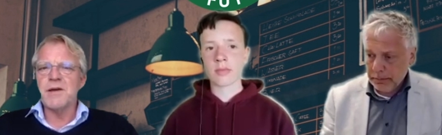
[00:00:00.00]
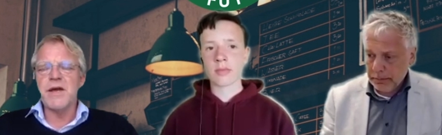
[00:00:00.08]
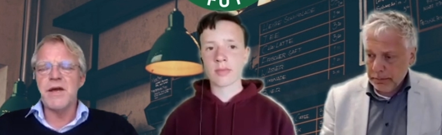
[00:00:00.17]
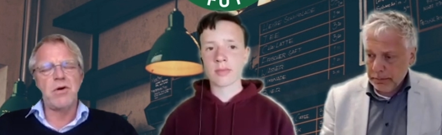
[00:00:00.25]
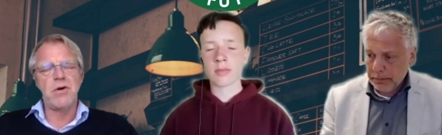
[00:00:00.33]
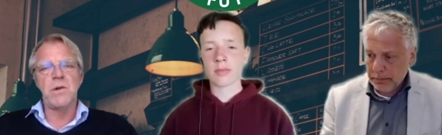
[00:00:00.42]

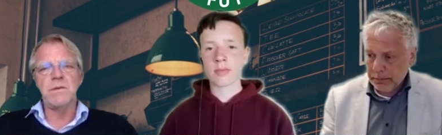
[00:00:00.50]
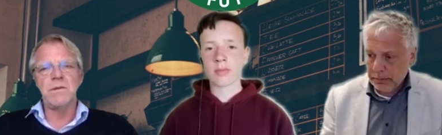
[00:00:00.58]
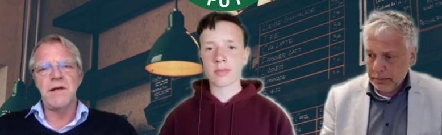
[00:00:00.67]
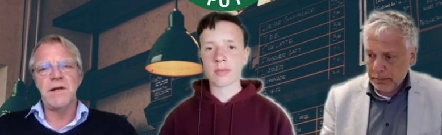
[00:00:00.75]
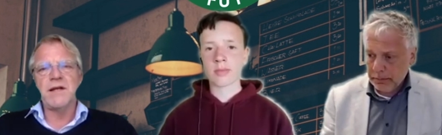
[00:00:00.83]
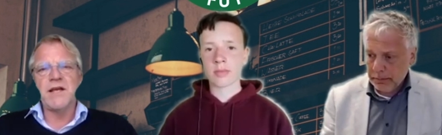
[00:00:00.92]
Speaker 1: role in
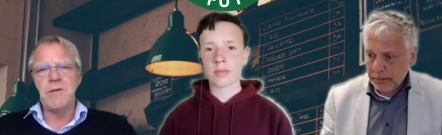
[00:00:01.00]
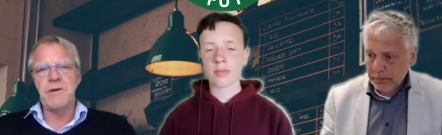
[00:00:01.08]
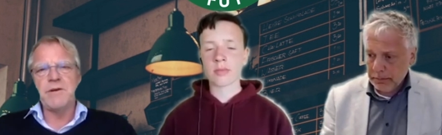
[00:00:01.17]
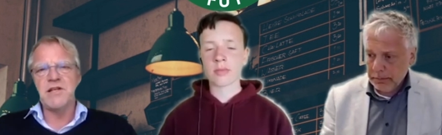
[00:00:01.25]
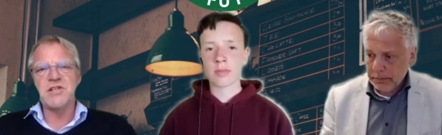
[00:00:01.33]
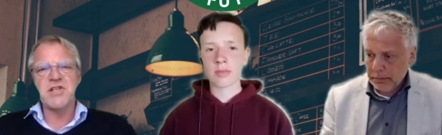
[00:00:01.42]
keeping the
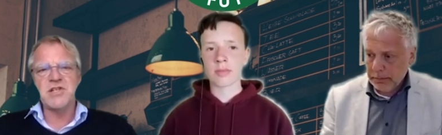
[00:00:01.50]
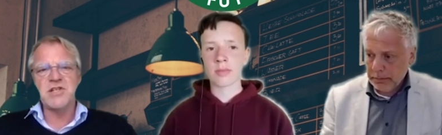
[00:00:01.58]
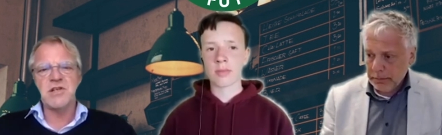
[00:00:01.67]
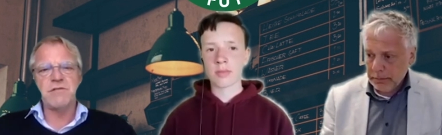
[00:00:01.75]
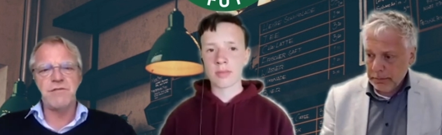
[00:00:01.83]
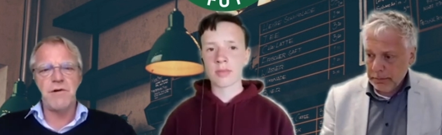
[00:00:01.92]
attention
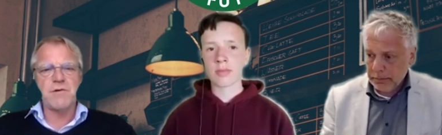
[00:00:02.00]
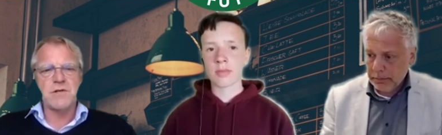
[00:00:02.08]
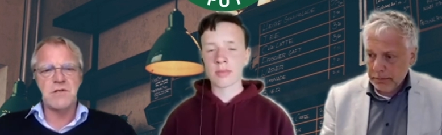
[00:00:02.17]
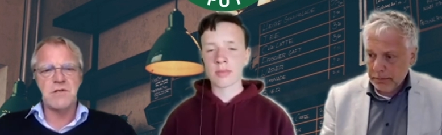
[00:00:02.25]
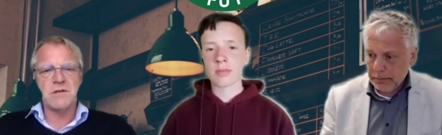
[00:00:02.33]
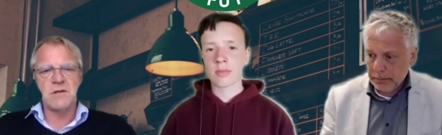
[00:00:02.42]
focused
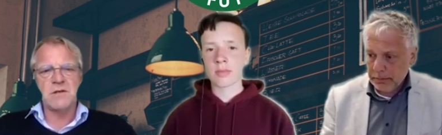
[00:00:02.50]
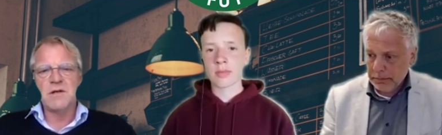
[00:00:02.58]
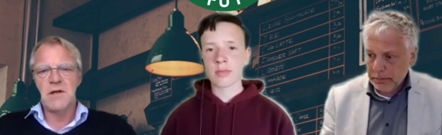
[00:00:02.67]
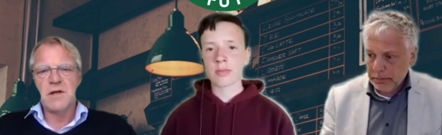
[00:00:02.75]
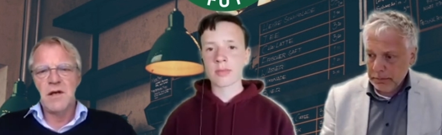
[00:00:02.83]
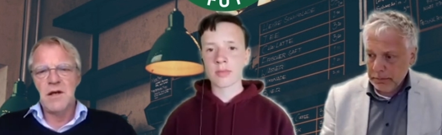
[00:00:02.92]
on
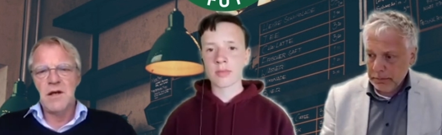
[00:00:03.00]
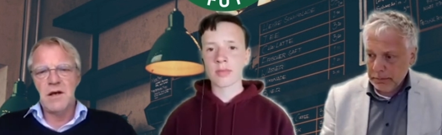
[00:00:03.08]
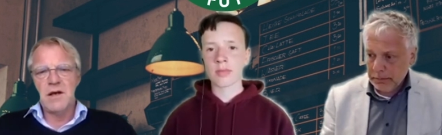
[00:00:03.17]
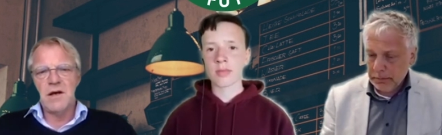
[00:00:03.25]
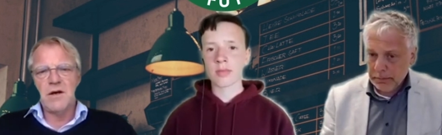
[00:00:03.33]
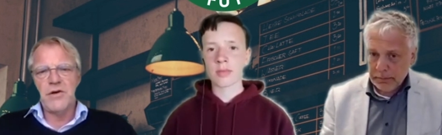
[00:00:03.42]
uh,
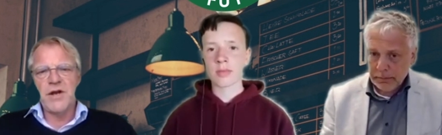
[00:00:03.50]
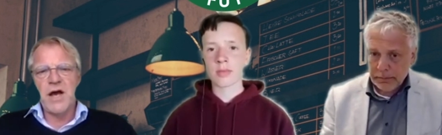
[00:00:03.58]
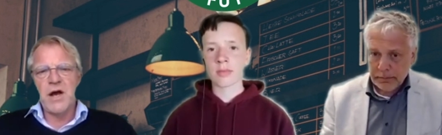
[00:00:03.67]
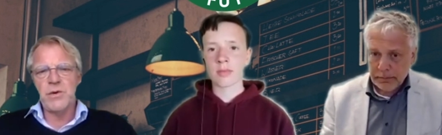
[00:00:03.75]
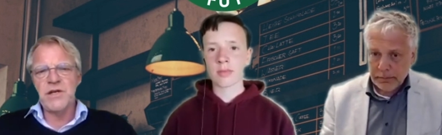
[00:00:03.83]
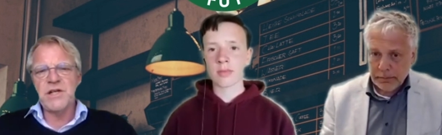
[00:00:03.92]
on how we
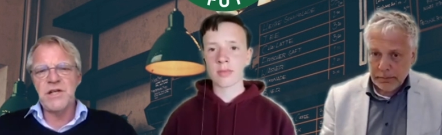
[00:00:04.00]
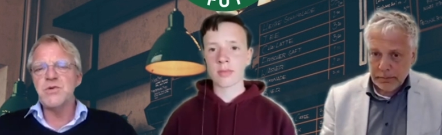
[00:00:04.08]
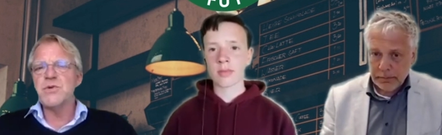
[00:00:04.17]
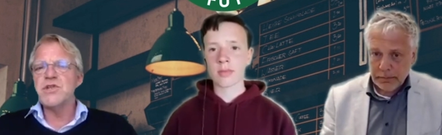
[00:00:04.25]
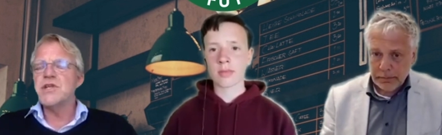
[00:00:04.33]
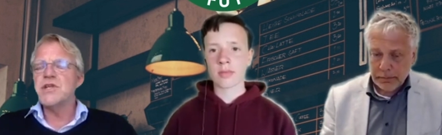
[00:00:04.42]
need to
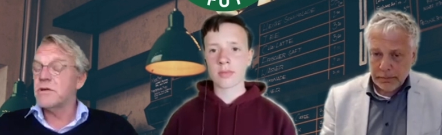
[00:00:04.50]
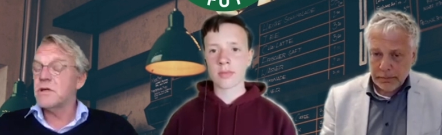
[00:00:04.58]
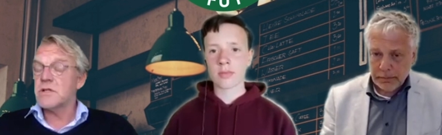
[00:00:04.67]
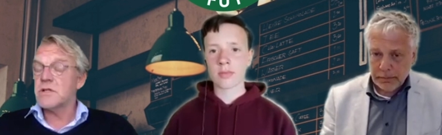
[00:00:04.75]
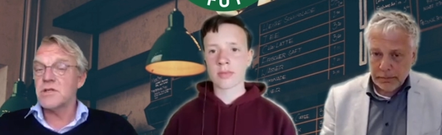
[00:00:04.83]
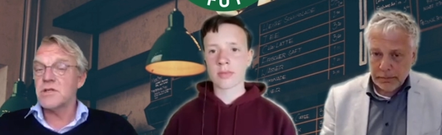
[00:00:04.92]
achieve those
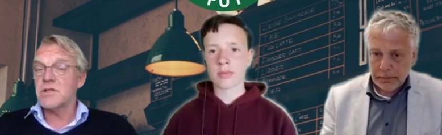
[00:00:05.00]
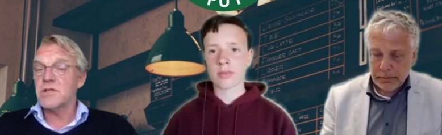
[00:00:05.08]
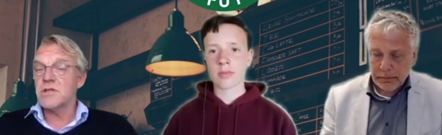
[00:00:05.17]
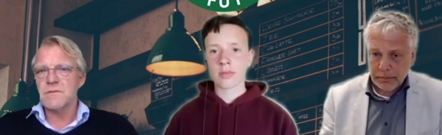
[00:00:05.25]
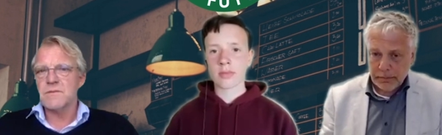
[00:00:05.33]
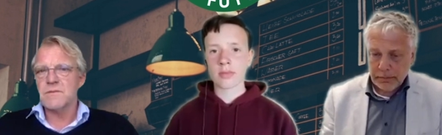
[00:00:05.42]
reductions.
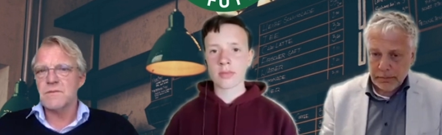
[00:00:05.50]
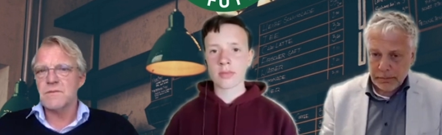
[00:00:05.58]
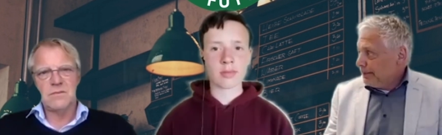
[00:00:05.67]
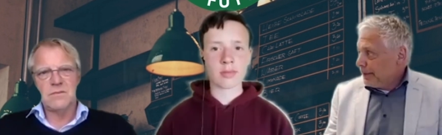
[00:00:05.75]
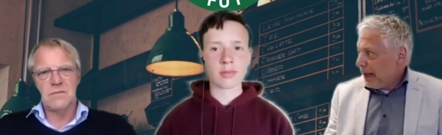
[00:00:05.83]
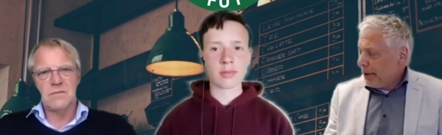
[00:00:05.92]

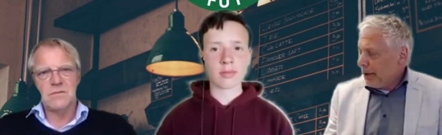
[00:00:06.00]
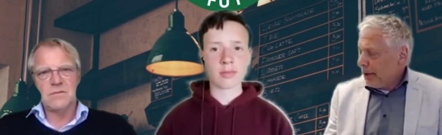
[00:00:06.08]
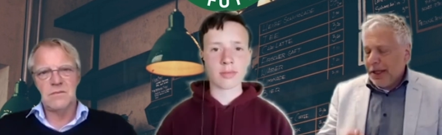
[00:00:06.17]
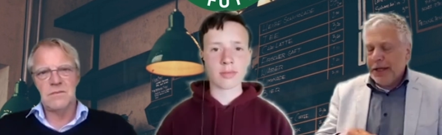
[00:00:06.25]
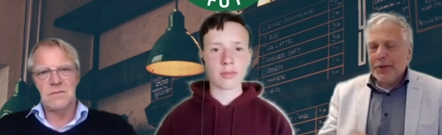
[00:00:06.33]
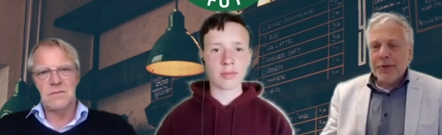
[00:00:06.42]
Speaker 2: I would like
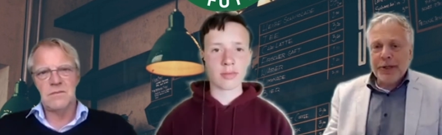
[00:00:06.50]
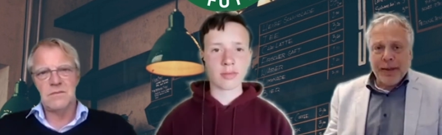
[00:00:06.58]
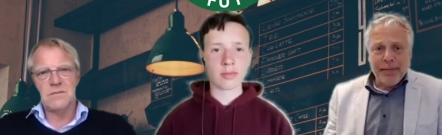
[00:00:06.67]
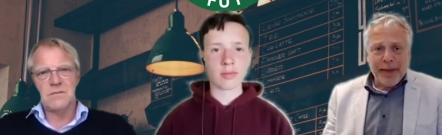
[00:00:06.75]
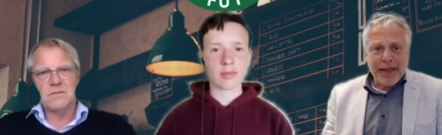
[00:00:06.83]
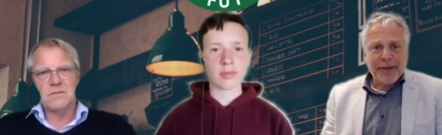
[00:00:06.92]
to come
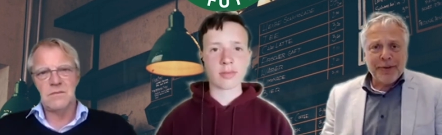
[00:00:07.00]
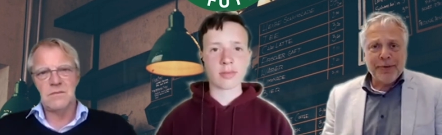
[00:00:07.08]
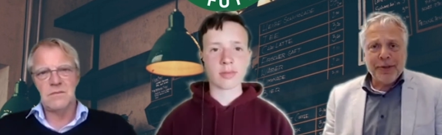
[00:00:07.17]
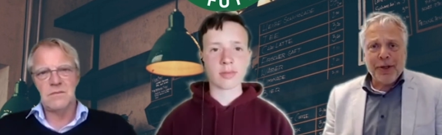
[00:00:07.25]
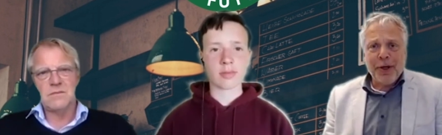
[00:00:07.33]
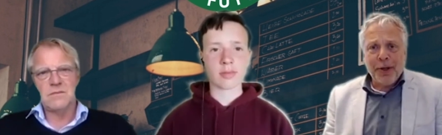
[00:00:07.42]
back to the
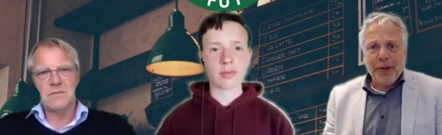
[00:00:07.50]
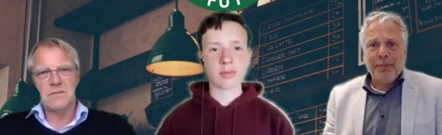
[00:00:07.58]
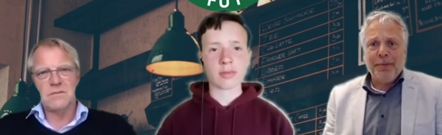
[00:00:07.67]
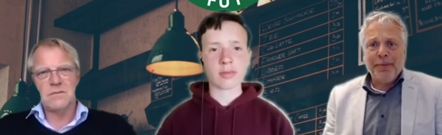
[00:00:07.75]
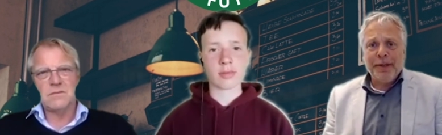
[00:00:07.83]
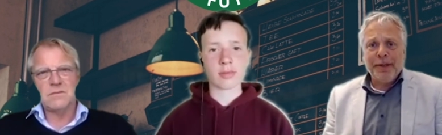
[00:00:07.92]
COP
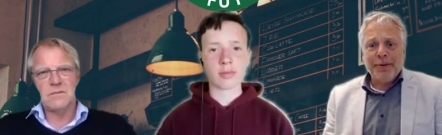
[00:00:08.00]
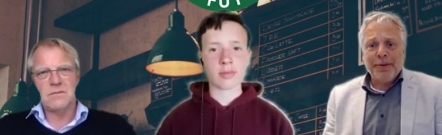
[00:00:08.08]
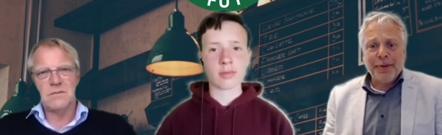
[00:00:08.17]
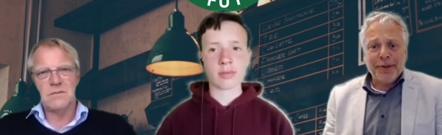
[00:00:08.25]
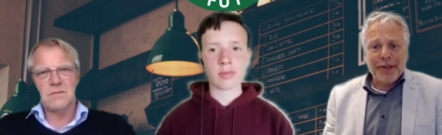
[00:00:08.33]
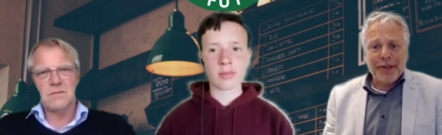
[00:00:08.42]
when you were
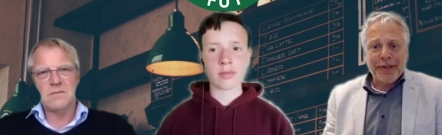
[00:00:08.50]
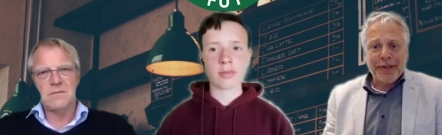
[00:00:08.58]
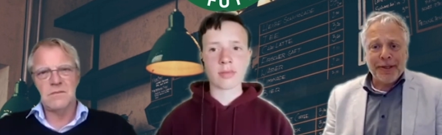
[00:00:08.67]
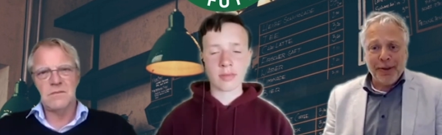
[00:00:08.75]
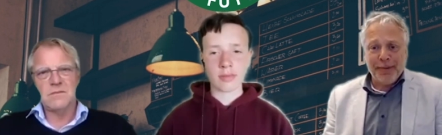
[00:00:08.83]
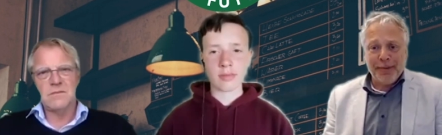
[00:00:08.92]
at the COP,
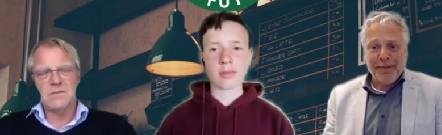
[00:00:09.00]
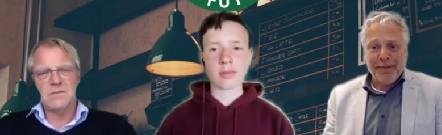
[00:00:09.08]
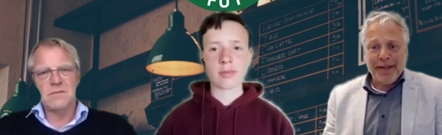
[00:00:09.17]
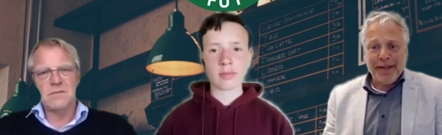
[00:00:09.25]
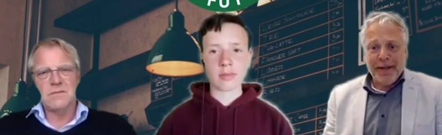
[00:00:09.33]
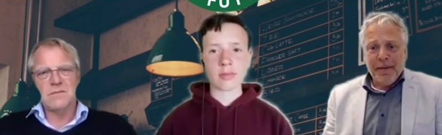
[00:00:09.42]
Erik.
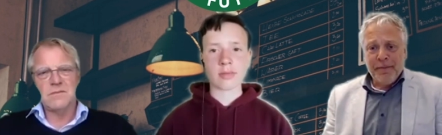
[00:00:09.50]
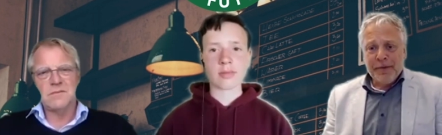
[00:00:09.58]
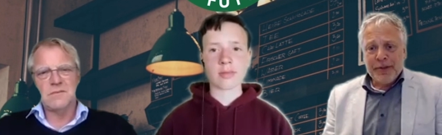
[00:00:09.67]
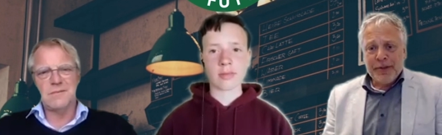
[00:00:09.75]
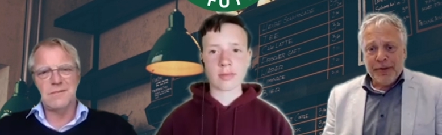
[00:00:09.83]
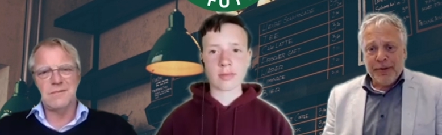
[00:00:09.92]

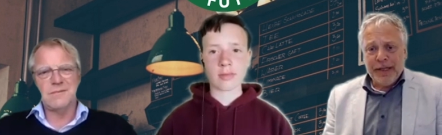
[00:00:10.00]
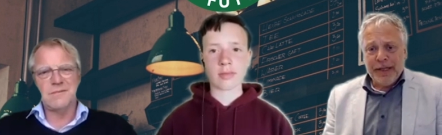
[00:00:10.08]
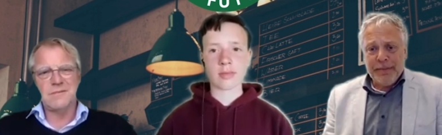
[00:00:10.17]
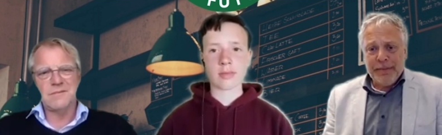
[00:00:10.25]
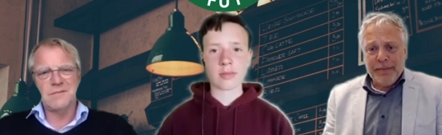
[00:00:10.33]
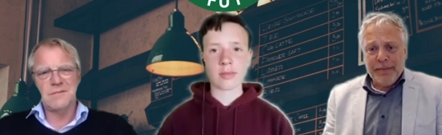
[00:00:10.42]
So
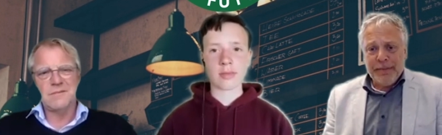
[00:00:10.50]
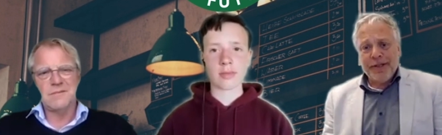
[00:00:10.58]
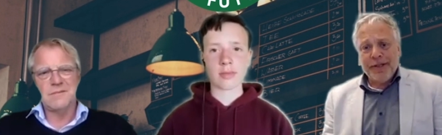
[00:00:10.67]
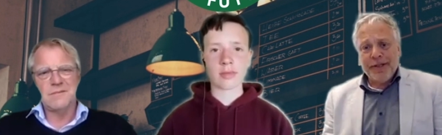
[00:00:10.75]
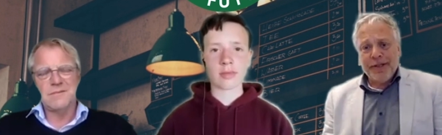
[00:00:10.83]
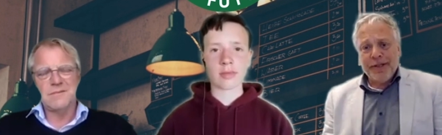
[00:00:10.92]
imagine that
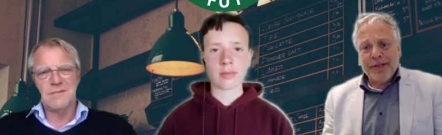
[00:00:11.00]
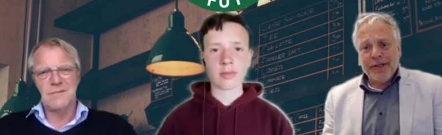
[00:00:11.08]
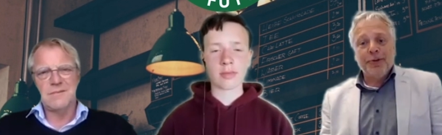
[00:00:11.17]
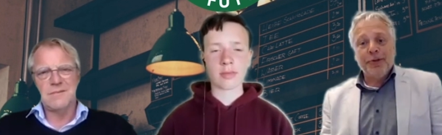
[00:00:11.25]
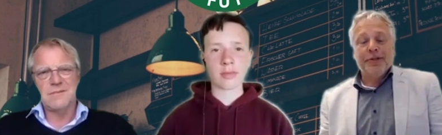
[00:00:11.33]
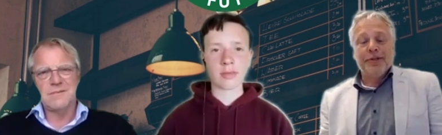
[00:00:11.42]
you could,